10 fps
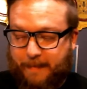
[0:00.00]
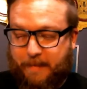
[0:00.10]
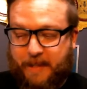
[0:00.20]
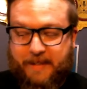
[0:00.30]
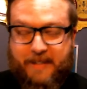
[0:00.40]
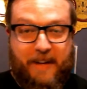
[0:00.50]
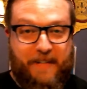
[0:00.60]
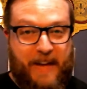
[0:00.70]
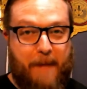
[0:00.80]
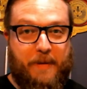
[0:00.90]
But stuff
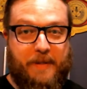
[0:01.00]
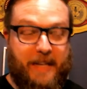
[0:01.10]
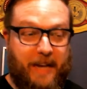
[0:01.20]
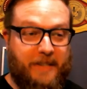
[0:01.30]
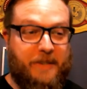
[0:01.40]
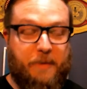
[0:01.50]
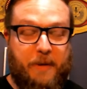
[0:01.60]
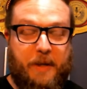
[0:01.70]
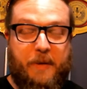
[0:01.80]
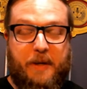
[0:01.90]
happens, and I still
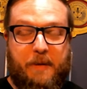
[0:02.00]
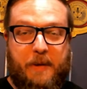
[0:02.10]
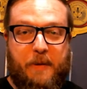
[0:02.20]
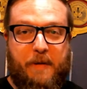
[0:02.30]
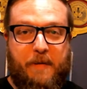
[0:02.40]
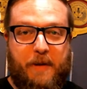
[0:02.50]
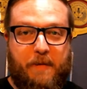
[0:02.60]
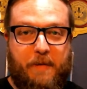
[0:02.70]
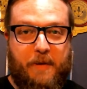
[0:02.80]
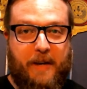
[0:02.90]
really wanted to record a video
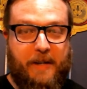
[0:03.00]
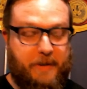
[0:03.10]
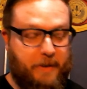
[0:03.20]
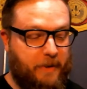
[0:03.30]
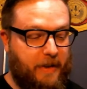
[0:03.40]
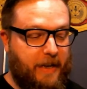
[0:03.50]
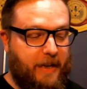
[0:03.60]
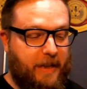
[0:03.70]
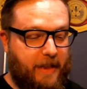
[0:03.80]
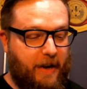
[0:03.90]
for you guys. So
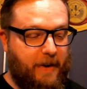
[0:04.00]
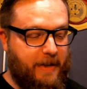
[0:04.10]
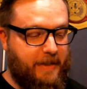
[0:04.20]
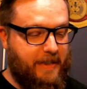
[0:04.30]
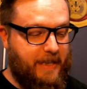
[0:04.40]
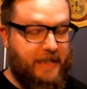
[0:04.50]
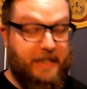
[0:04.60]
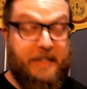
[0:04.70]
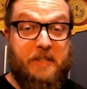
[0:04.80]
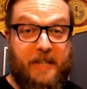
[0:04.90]
there is the
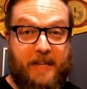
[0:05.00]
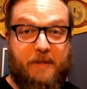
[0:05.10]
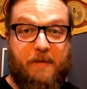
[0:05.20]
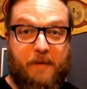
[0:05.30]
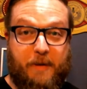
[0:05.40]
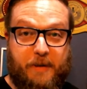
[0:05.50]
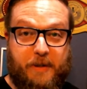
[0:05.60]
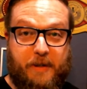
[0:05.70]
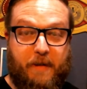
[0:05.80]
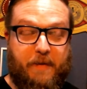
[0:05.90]
condensed
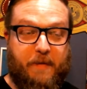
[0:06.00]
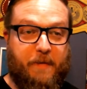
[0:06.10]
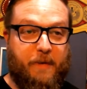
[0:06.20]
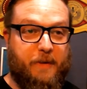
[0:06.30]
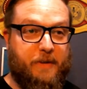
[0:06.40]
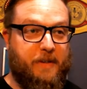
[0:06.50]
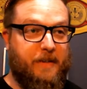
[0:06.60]
version of the first